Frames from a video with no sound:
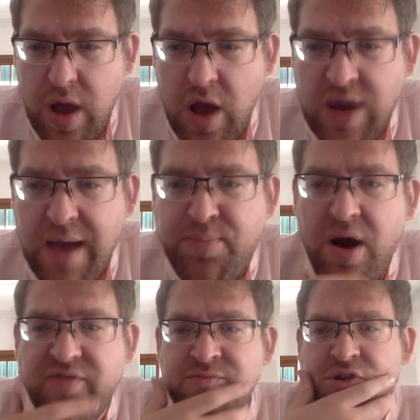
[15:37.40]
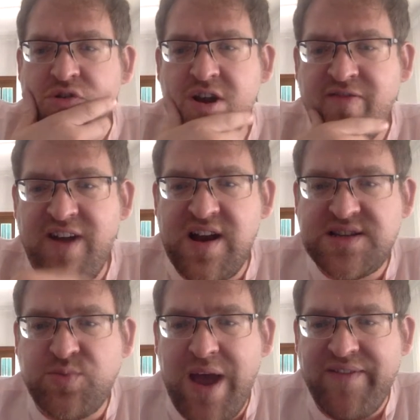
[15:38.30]
Okay, apart from
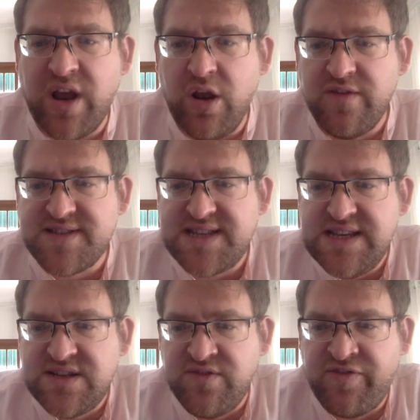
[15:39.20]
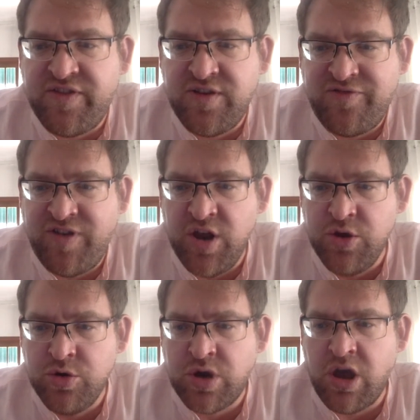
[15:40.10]
coronavirus, we're having a lot of seasonal
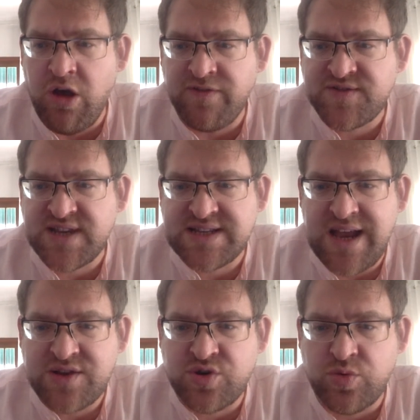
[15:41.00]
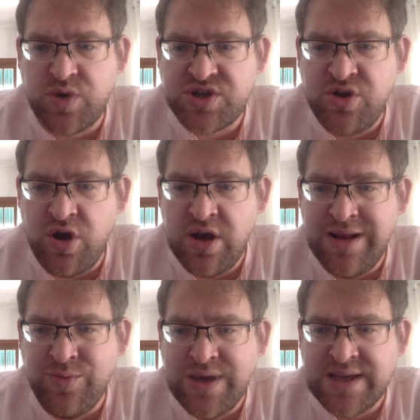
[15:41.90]
flu, coughs, etc., which not
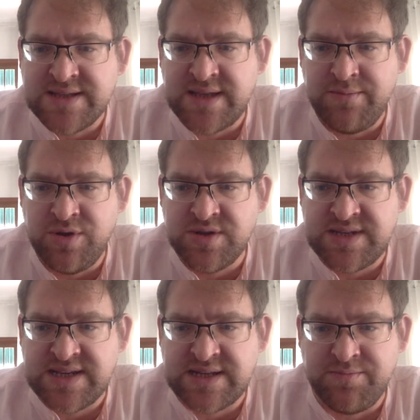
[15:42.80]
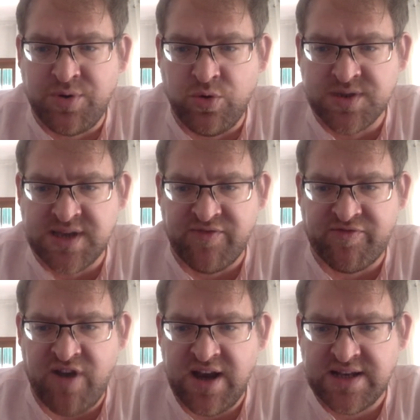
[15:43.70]
only weakens the immune system, but also
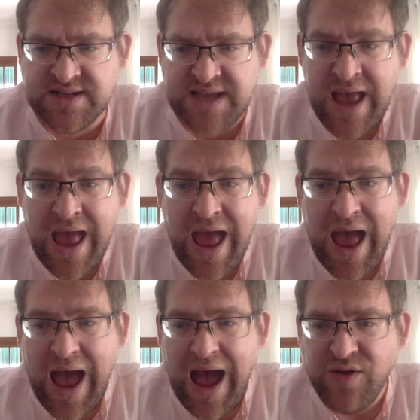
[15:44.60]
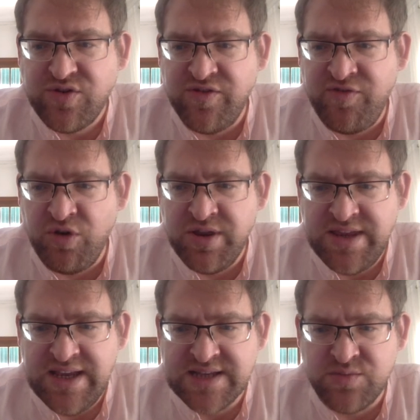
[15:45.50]
frightens. How to avoid
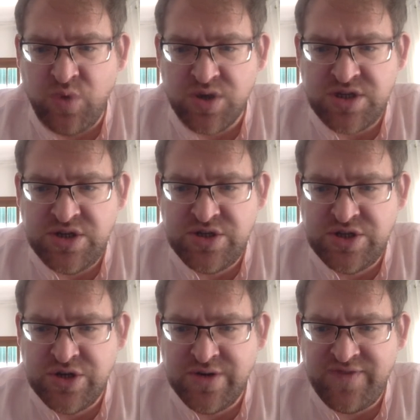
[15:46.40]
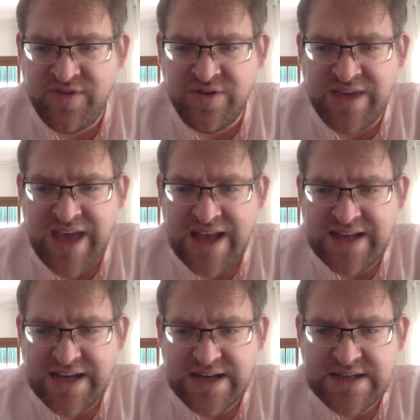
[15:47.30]
these and what do you do if you get
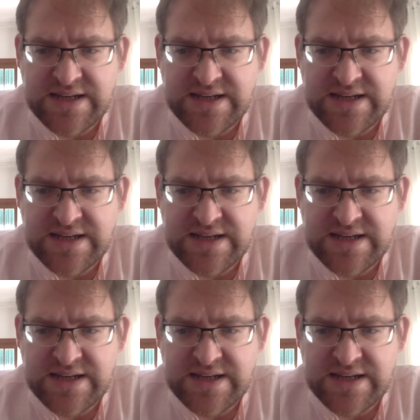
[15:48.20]
it?